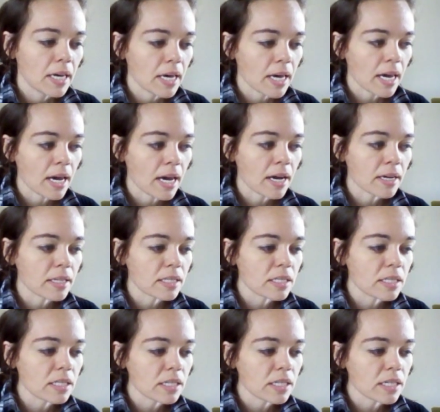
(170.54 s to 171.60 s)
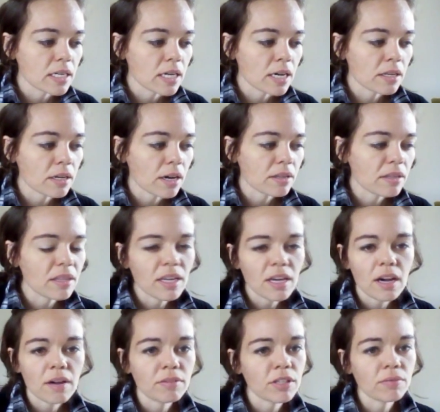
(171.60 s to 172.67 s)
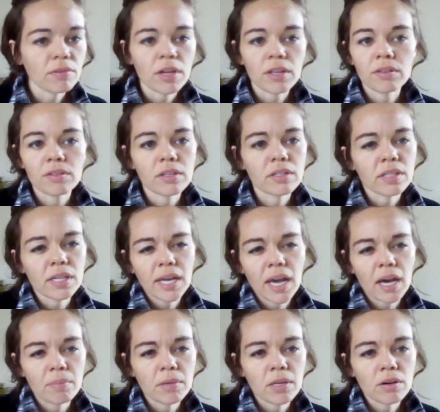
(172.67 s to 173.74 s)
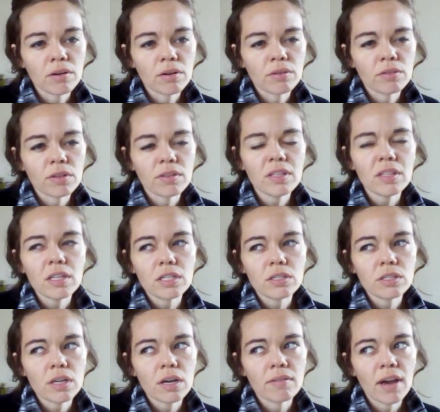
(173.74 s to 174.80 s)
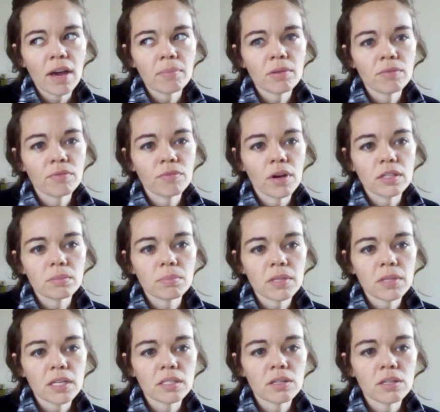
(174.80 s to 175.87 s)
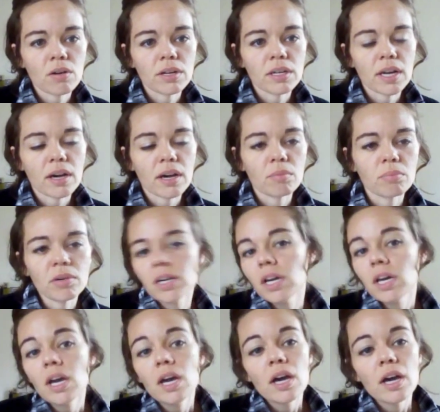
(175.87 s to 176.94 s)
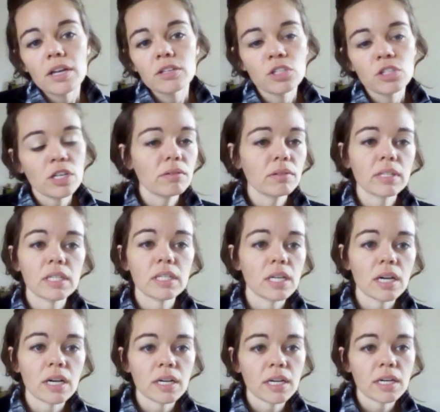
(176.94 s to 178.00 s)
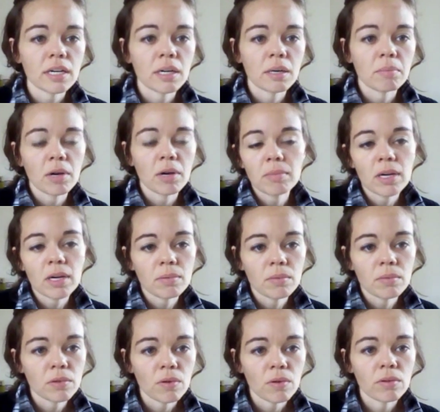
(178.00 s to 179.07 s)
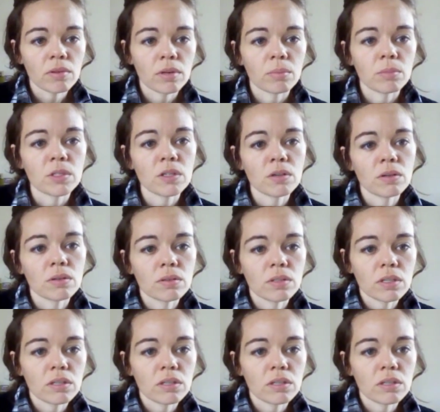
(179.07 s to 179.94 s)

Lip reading: They have several other things like Happy Earth. I think they used to have Happy Friends, but that's gone now. But generally, I'm happy with all their materials. I